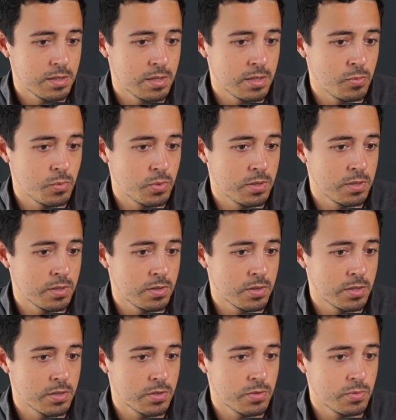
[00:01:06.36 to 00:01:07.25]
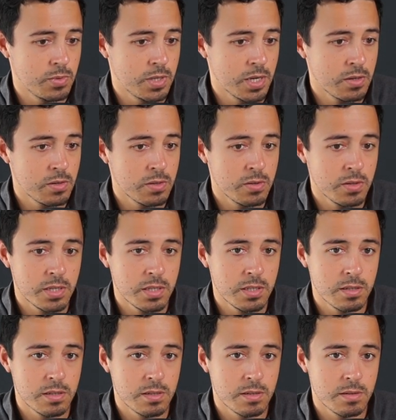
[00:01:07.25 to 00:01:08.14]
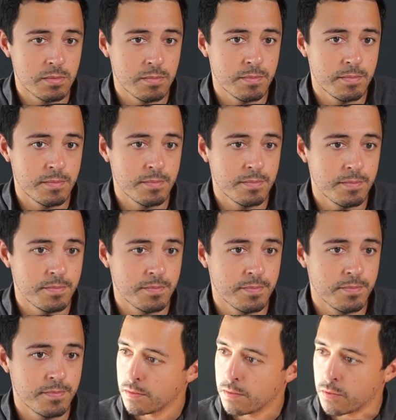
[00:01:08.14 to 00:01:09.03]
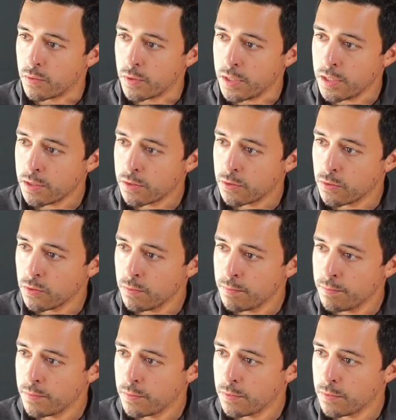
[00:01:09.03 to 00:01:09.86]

It will tell us to download it. All right, cool.